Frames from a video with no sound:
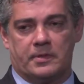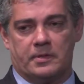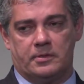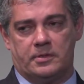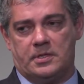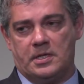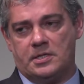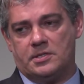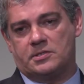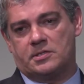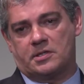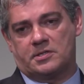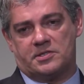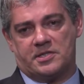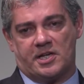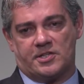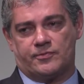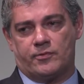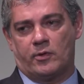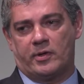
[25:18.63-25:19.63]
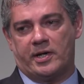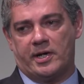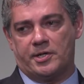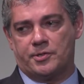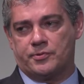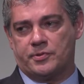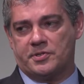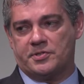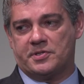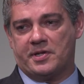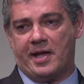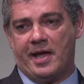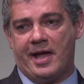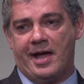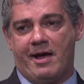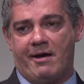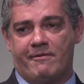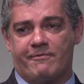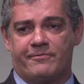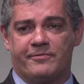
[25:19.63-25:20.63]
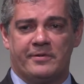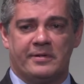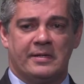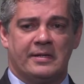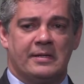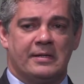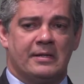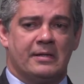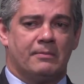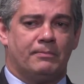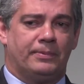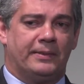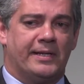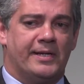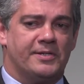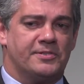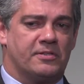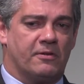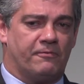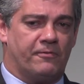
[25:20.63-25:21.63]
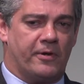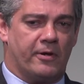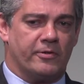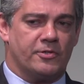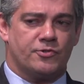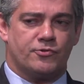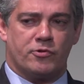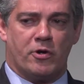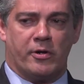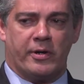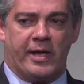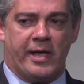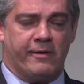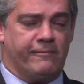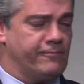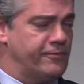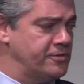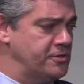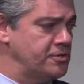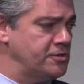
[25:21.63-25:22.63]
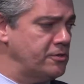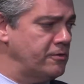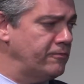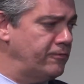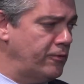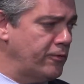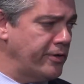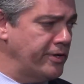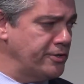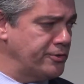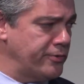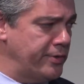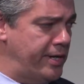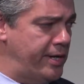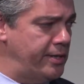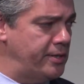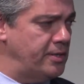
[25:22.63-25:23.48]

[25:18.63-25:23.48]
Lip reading: These successful countries have placed a very strong emphasis on foreign trade.